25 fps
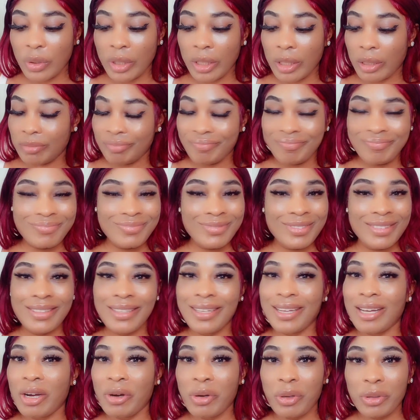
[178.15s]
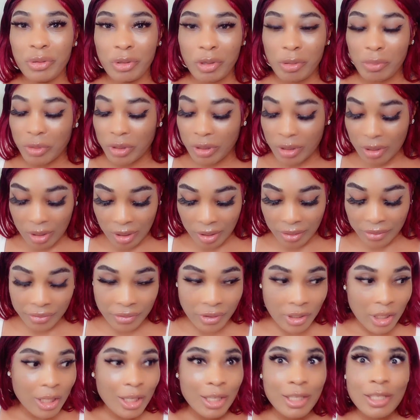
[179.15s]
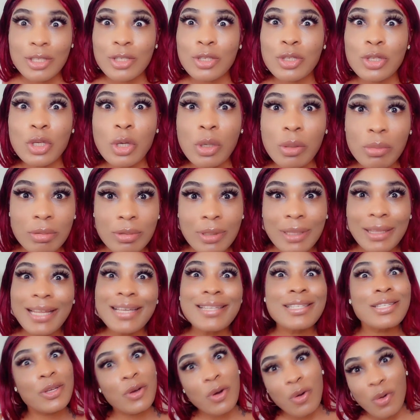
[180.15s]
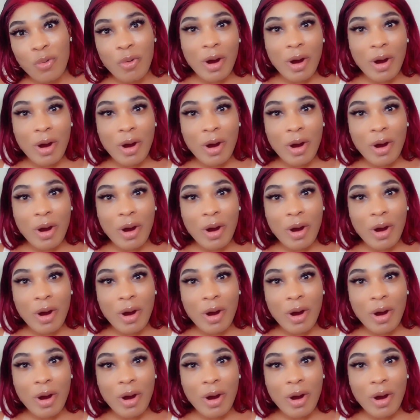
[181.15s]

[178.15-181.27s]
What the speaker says: Okay, yeah, all normal stuff. So let's